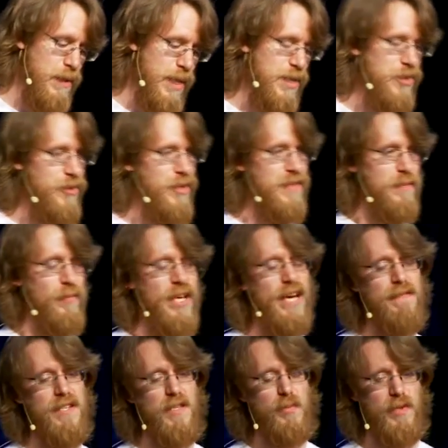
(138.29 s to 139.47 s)
in Judaism we
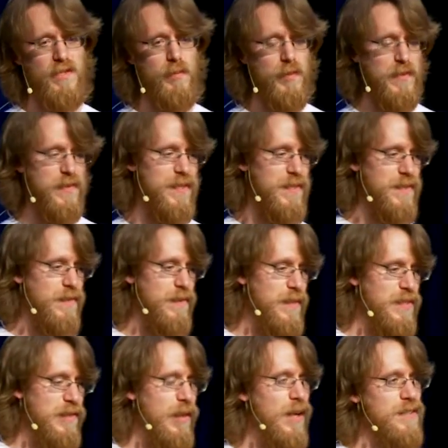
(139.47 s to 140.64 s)
have these principles,
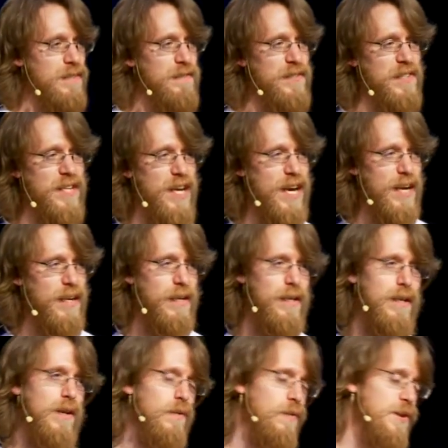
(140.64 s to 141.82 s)
these laws of tzedakah,
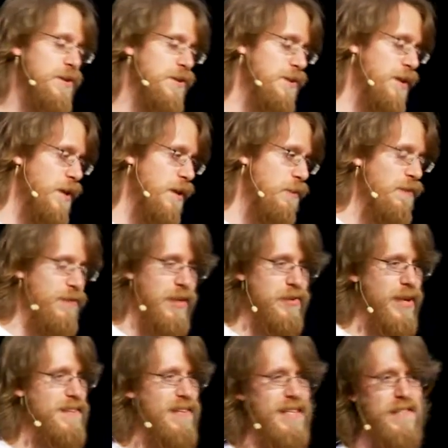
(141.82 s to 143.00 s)
which roughly
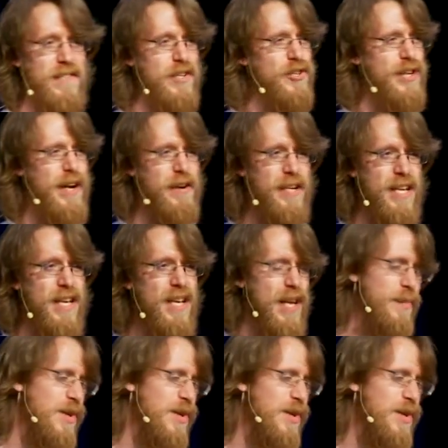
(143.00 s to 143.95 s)
translates to charity.